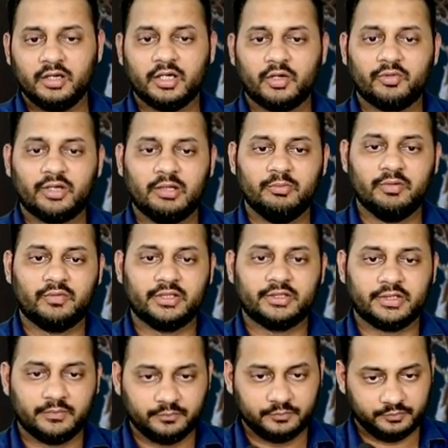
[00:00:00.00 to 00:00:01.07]
Now tell me one
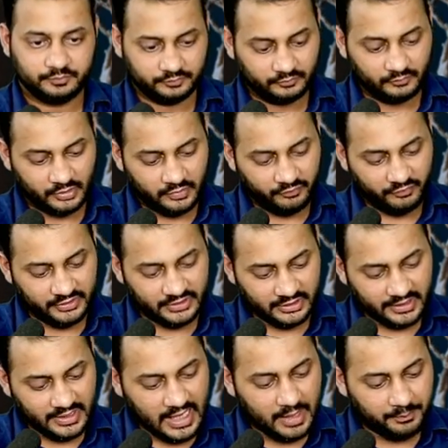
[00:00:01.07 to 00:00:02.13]
thing. With
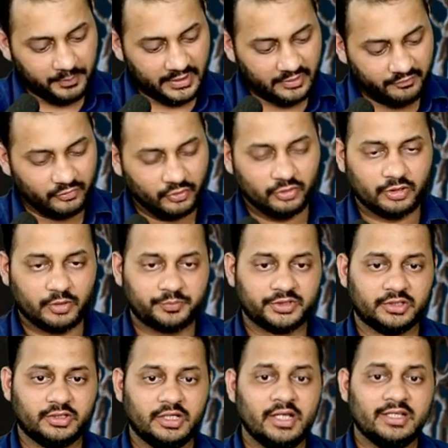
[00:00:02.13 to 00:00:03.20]
a cap and floor
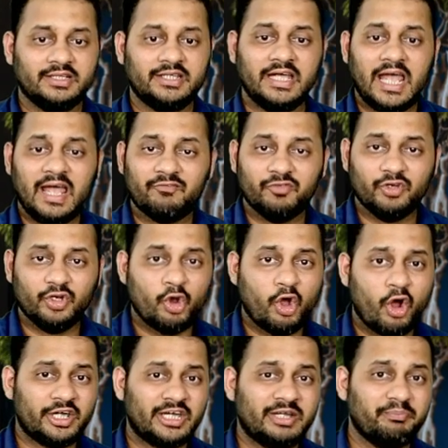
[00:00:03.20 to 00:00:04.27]
option, they have
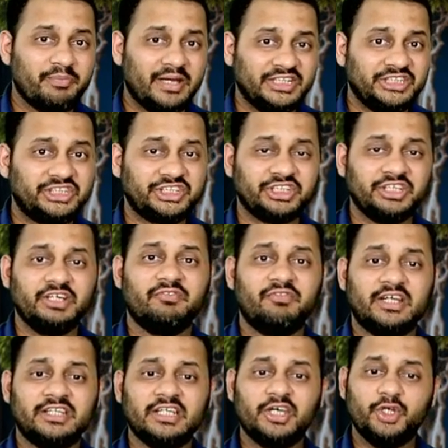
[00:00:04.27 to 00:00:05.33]
not mentioned
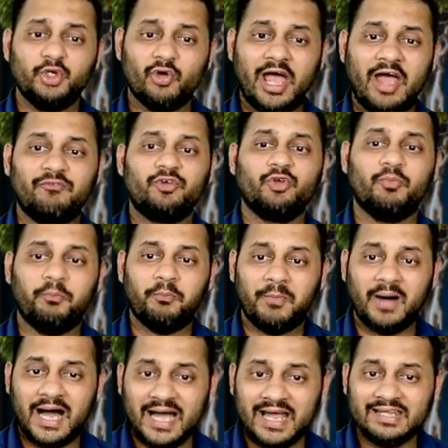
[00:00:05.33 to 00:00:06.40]
whether you have to
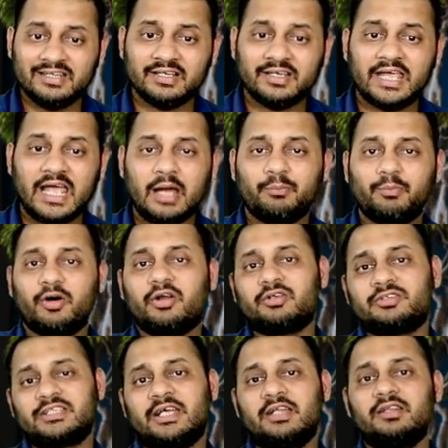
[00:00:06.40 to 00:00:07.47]
buy the cap
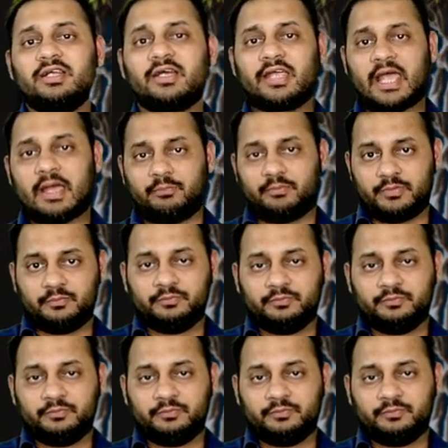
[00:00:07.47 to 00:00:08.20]
or sell the cap,